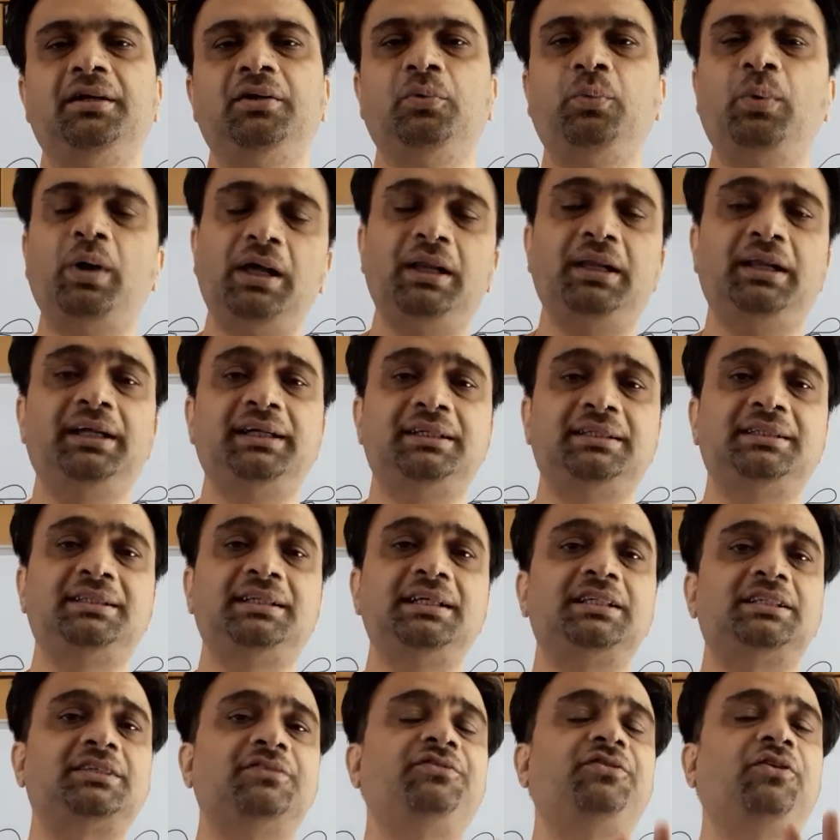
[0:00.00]
Well, it's
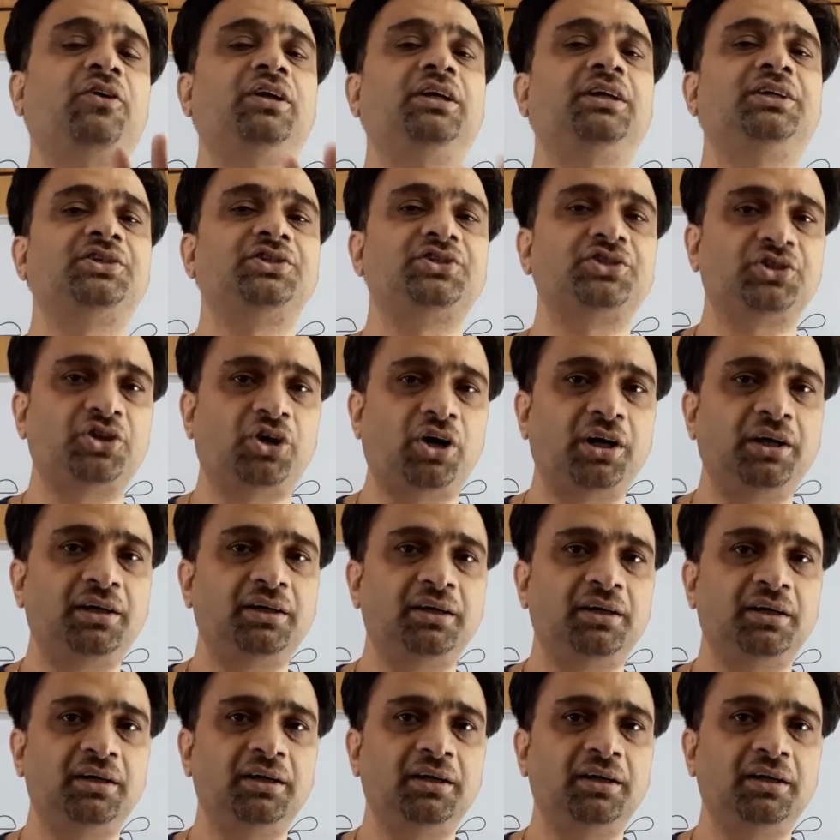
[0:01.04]
just falling short,